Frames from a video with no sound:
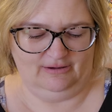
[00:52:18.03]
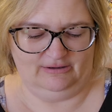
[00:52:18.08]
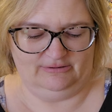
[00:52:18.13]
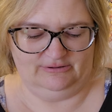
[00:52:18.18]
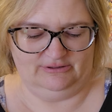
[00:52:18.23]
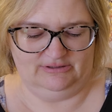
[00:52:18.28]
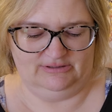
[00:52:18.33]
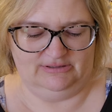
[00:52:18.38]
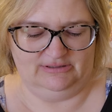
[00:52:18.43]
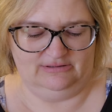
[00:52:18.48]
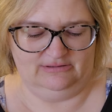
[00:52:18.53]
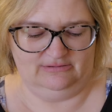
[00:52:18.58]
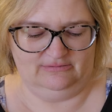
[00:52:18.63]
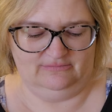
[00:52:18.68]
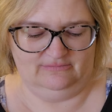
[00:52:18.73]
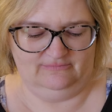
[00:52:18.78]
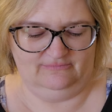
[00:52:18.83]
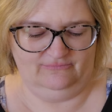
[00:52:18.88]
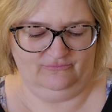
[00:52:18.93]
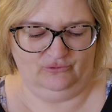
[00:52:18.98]
I just didn't
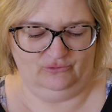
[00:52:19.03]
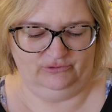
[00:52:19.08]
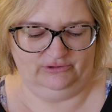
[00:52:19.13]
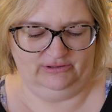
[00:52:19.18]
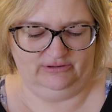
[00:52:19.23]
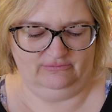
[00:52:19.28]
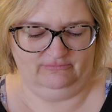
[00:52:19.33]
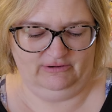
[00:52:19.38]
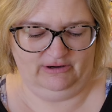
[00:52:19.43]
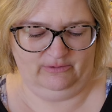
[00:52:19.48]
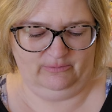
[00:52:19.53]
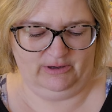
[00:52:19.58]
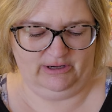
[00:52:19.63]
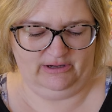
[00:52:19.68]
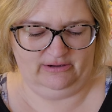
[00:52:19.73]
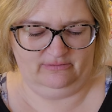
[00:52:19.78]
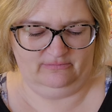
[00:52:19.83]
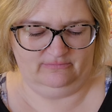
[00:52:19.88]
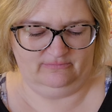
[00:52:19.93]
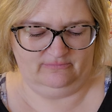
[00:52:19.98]
fold it the right
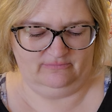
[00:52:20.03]
way.